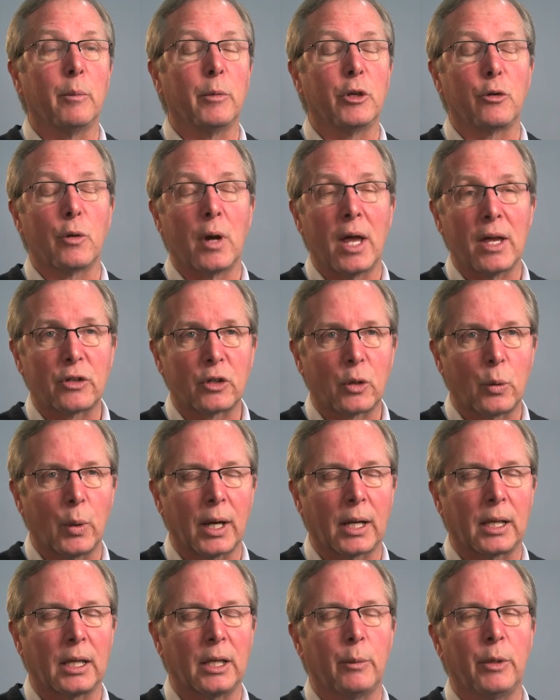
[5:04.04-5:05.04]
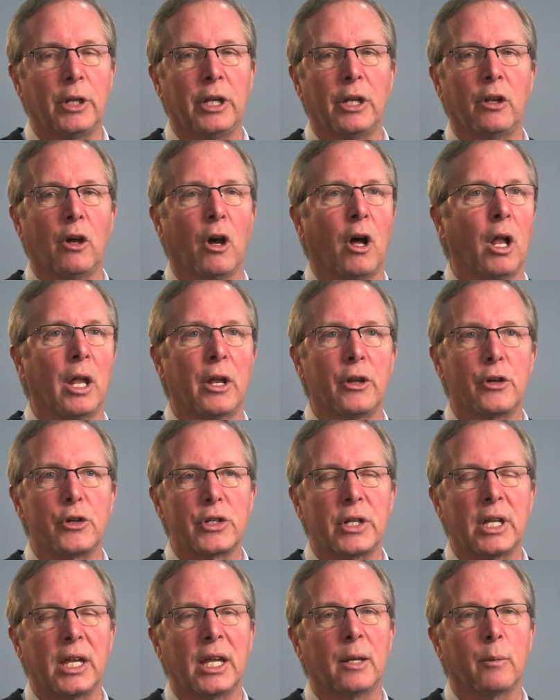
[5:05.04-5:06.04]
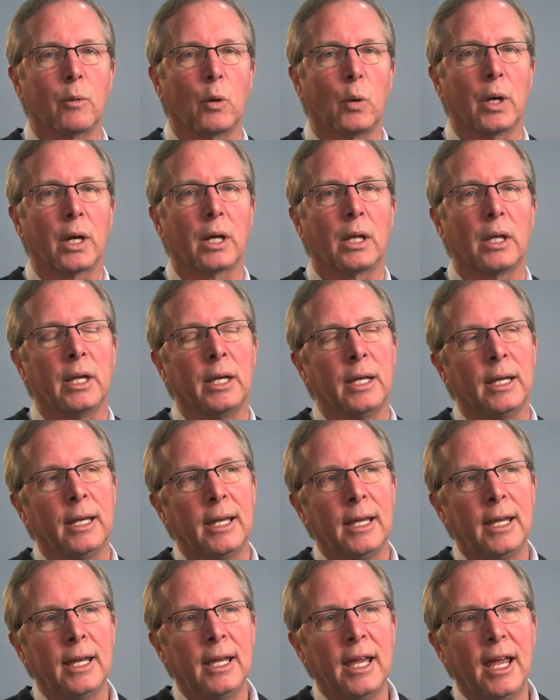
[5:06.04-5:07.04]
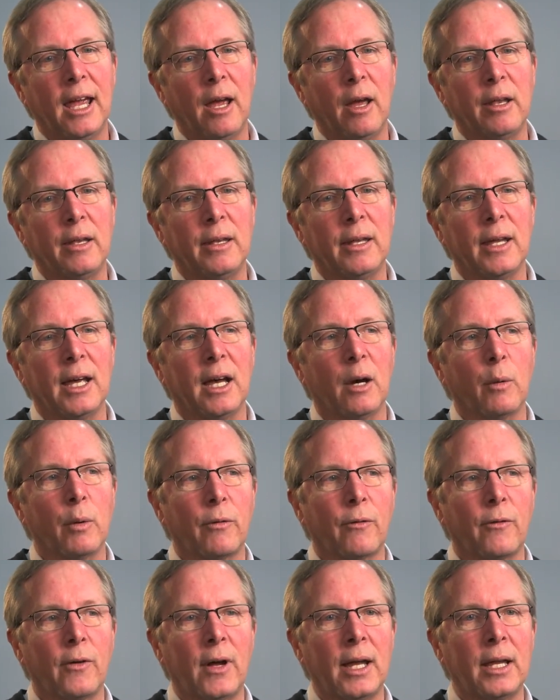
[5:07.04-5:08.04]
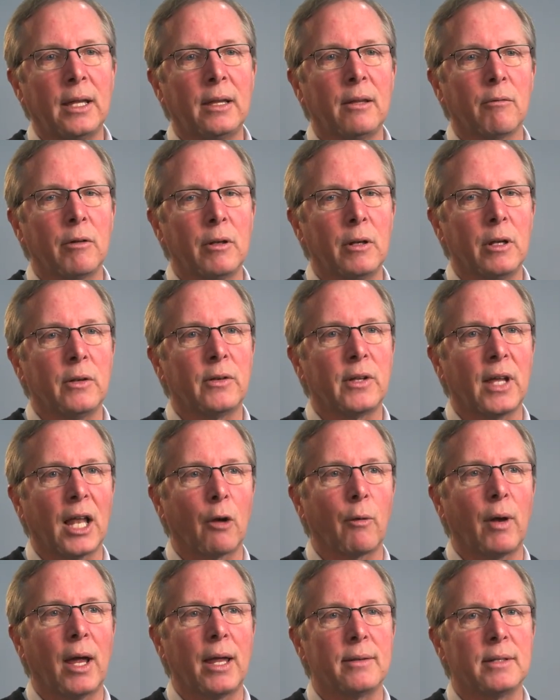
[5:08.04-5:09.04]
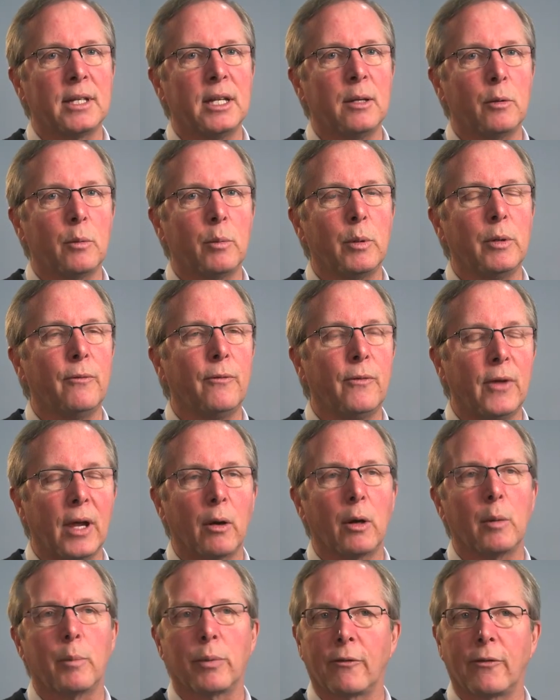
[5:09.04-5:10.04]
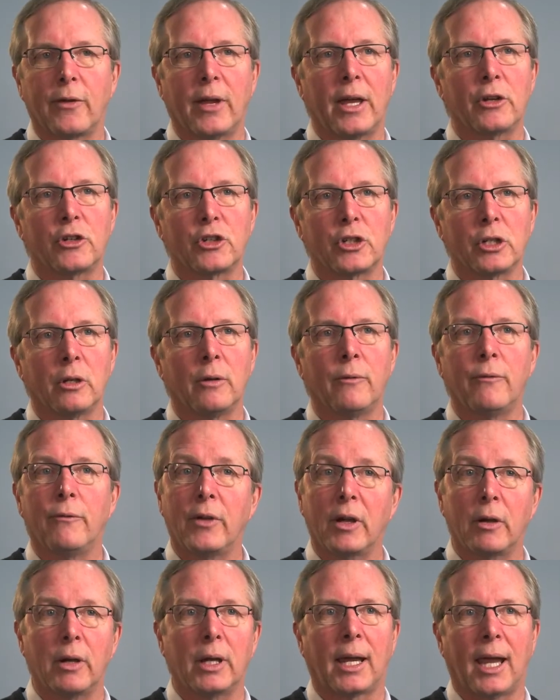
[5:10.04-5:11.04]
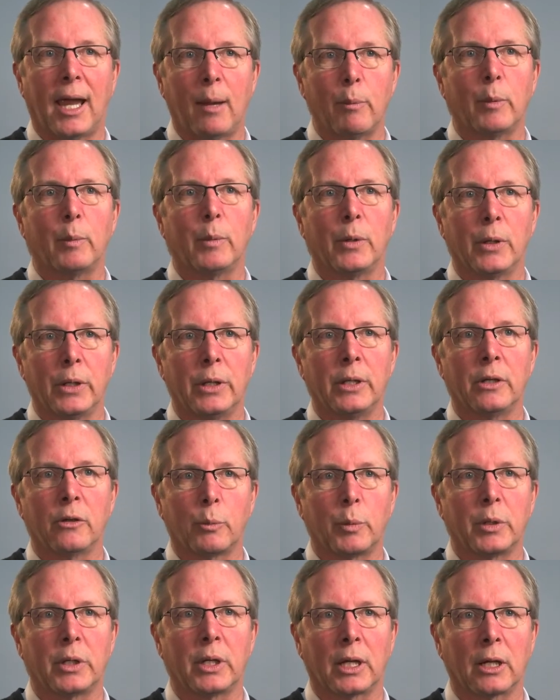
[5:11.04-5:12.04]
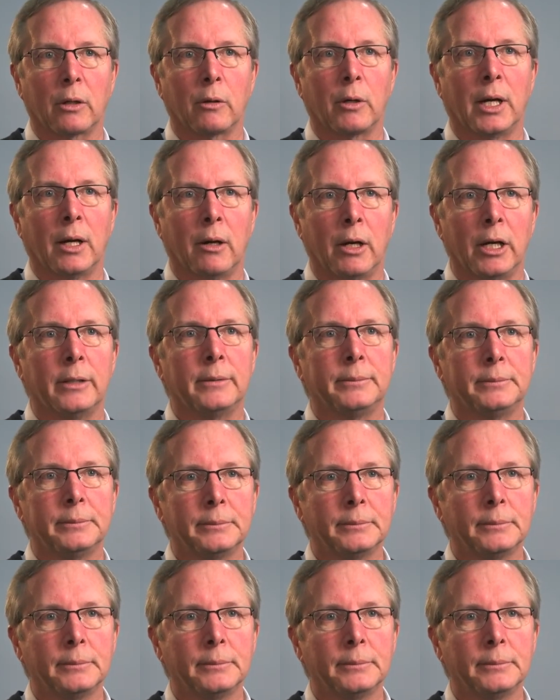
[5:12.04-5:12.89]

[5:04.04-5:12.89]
them addressed quickly, we need to all understand them quickly, and we find the Intelerad team to be very professional and very capable in this particular area.